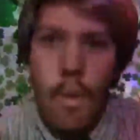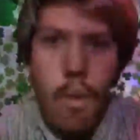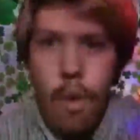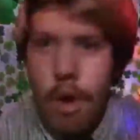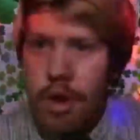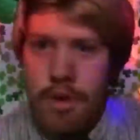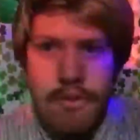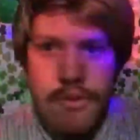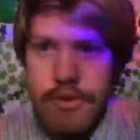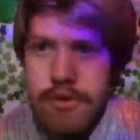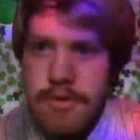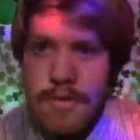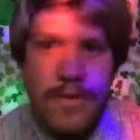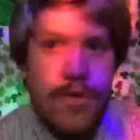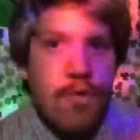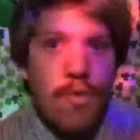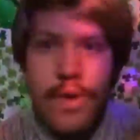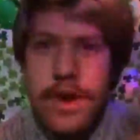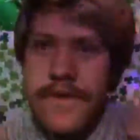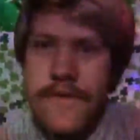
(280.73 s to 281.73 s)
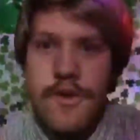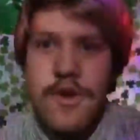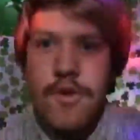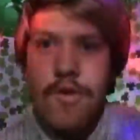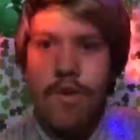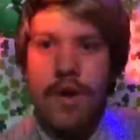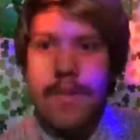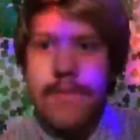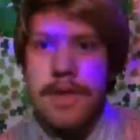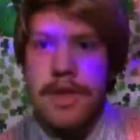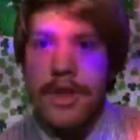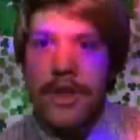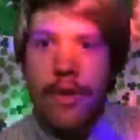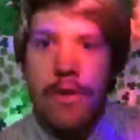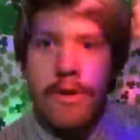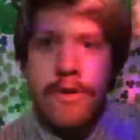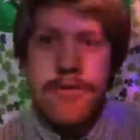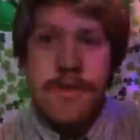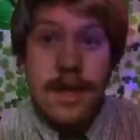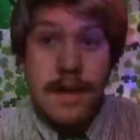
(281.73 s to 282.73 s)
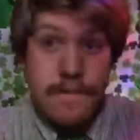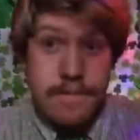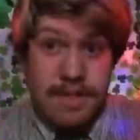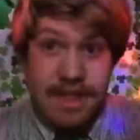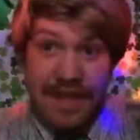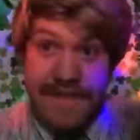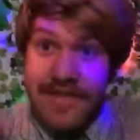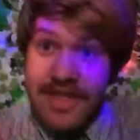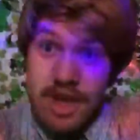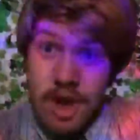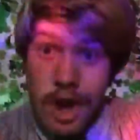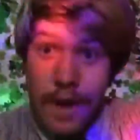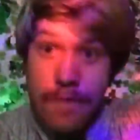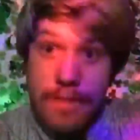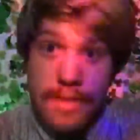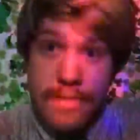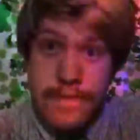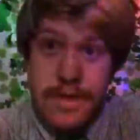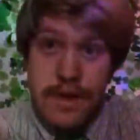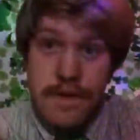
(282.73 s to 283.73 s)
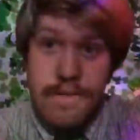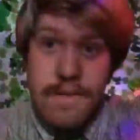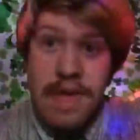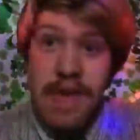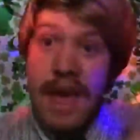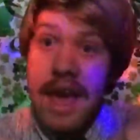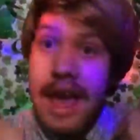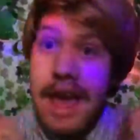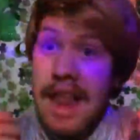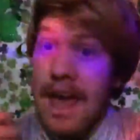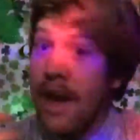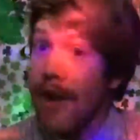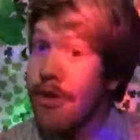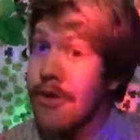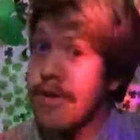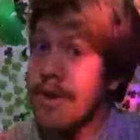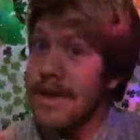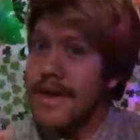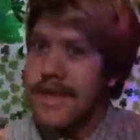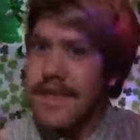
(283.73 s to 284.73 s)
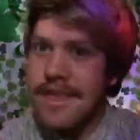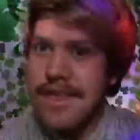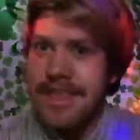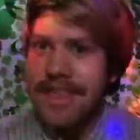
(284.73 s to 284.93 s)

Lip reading: water balloons, whatever you want me to do and everything. Leave in the comments below, and I'll do it.